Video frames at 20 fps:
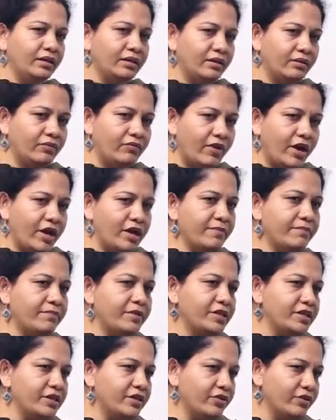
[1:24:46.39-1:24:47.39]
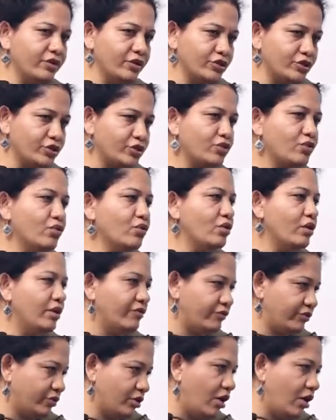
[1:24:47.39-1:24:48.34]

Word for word: one particular school of